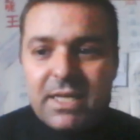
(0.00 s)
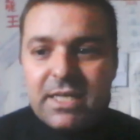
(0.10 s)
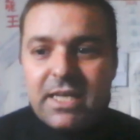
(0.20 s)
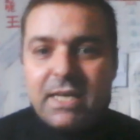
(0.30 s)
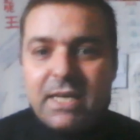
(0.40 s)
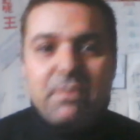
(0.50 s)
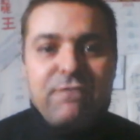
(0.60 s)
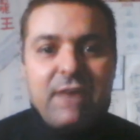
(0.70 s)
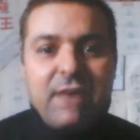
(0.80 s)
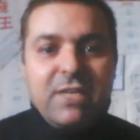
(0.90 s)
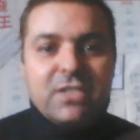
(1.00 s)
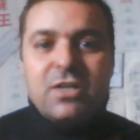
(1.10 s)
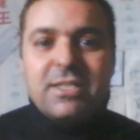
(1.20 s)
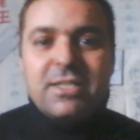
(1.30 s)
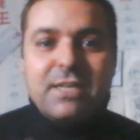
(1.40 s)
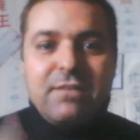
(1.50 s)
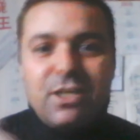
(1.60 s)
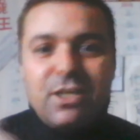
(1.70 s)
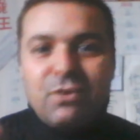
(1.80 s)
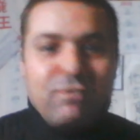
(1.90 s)
give me five is not giving
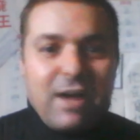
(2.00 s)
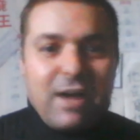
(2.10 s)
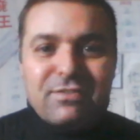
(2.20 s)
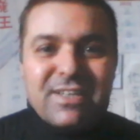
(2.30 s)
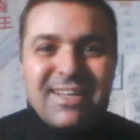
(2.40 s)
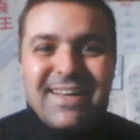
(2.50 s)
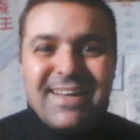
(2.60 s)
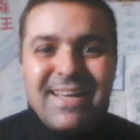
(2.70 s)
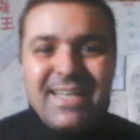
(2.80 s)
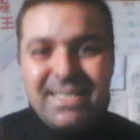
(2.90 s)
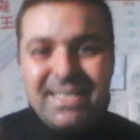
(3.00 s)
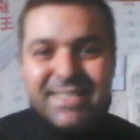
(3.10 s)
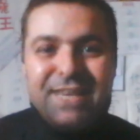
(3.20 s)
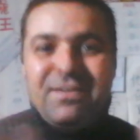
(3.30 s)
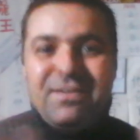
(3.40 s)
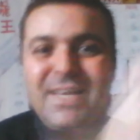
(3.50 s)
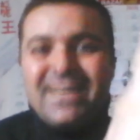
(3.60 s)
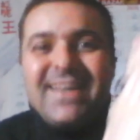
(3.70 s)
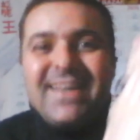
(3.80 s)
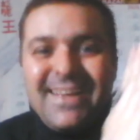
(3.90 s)
you five. It's giving
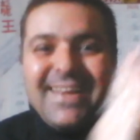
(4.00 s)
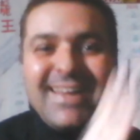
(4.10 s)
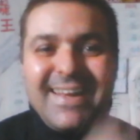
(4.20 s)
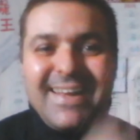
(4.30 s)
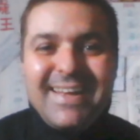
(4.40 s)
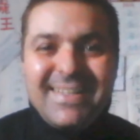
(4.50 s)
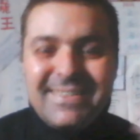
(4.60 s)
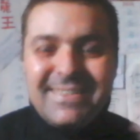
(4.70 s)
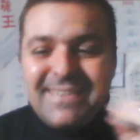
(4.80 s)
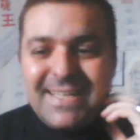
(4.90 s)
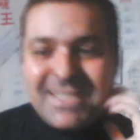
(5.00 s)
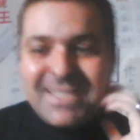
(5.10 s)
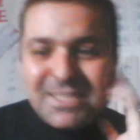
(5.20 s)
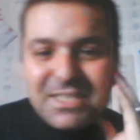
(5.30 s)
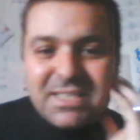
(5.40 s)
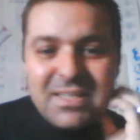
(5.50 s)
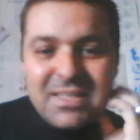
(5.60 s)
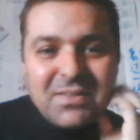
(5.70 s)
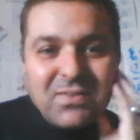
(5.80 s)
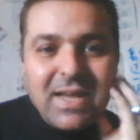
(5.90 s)
this,
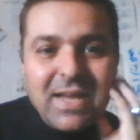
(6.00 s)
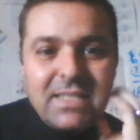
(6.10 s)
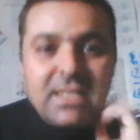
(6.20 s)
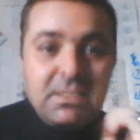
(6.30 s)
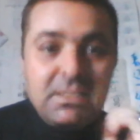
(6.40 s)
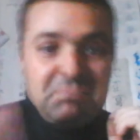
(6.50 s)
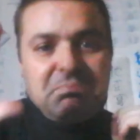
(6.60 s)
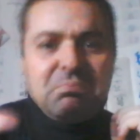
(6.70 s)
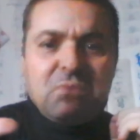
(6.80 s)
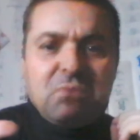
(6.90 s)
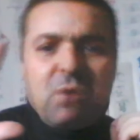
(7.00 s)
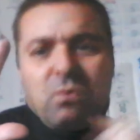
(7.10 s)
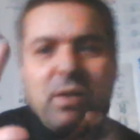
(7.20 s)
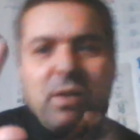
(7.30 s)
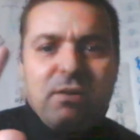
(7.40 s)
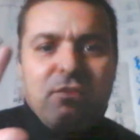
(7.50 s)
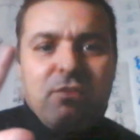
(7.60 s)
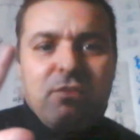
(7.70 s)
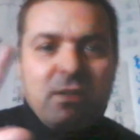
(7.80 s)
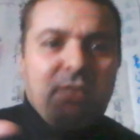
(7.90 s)
right? Is well
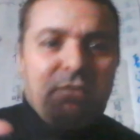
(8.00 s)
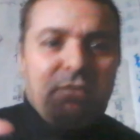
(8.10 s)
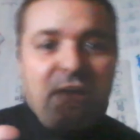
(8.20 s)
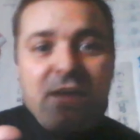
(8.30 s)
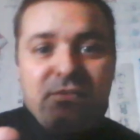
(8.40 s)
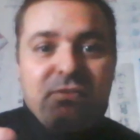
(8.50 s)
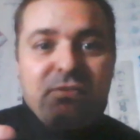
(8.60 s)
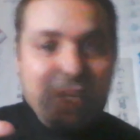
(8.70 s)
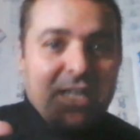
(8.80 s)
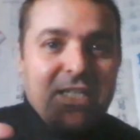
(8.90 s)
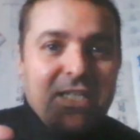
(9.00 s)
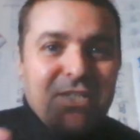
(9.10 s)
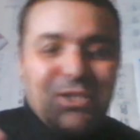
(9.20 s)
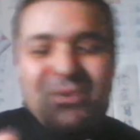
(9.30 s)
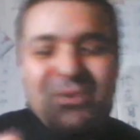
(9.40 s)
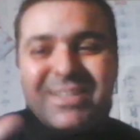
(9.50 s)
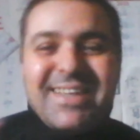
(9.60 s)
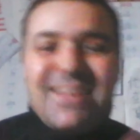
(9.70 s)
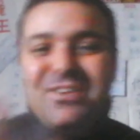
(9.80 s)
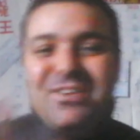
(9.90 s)
5 fingers, so
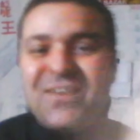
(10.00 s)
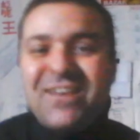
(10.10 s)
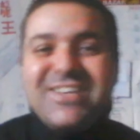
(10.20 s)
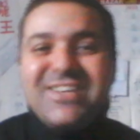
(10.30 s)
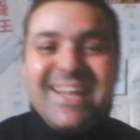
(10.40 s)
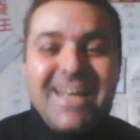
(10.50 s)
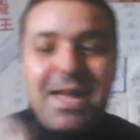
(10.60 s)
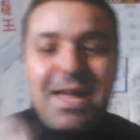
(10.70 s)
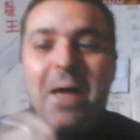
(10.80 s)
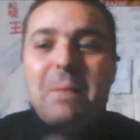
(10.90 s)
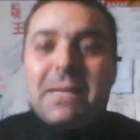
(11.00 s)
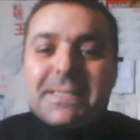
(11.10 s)
5. But